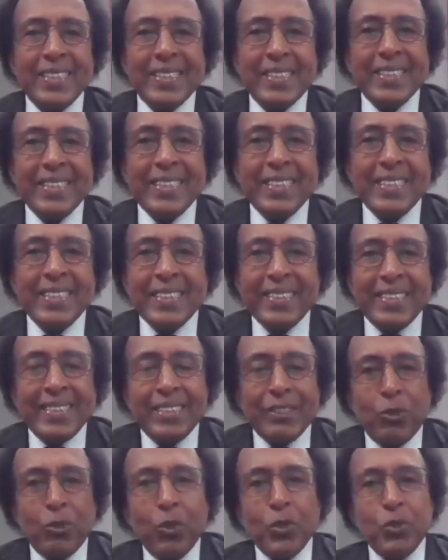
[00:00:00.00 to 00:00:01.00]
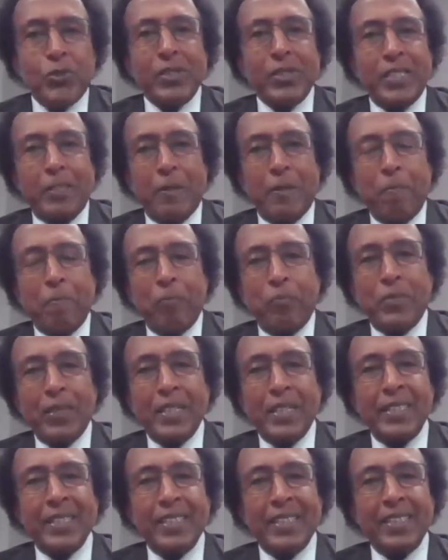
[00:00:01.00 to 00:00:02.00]
it's costly,
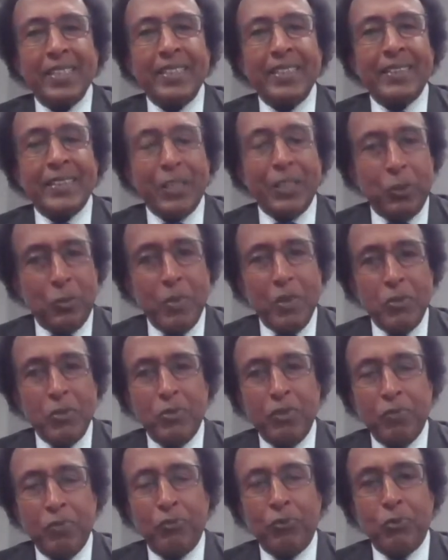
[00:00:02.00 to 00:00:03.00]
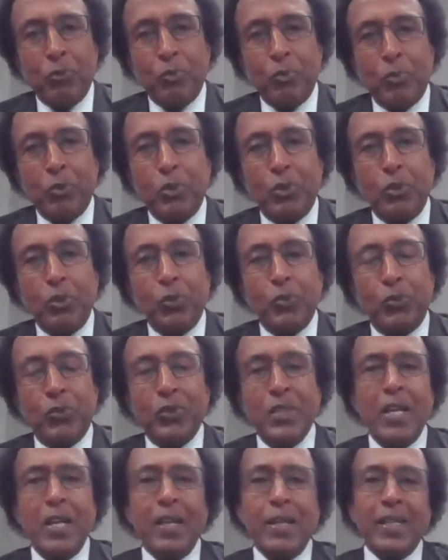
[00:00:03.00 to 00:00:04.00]
it's expensive to
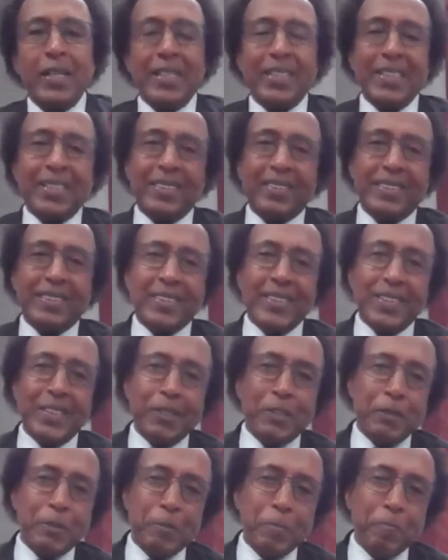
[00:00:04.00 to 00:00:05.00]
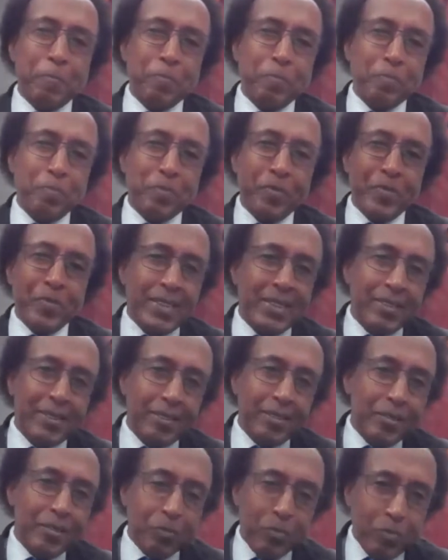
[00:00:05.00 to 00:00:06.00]
produce. It's a
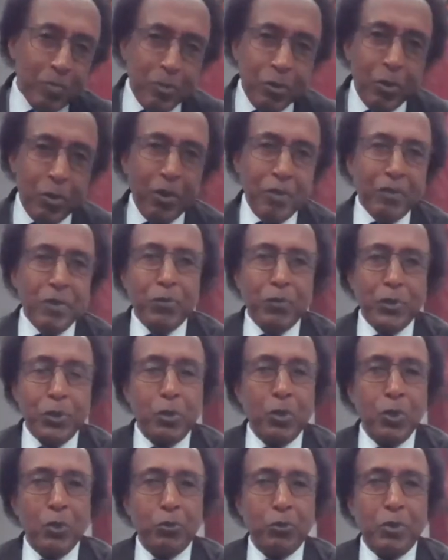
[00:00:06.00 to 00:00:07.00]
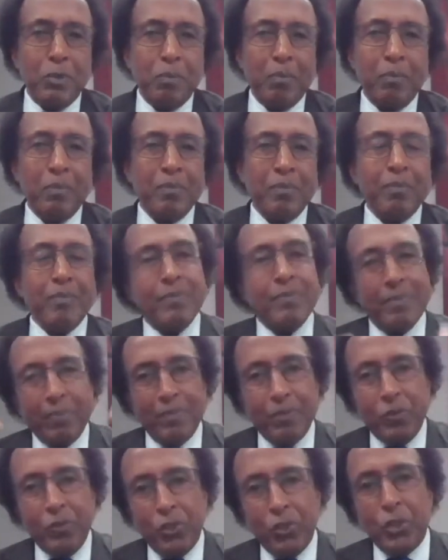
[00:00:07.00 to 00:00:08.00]
lot of effort goes in
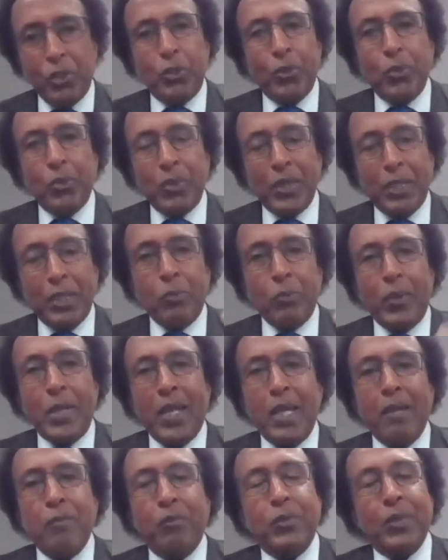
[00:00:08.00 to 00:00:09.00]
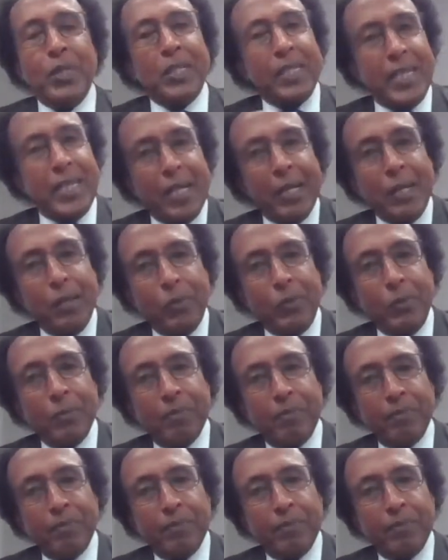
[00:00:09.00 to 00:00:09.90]
securing it, what have you. And now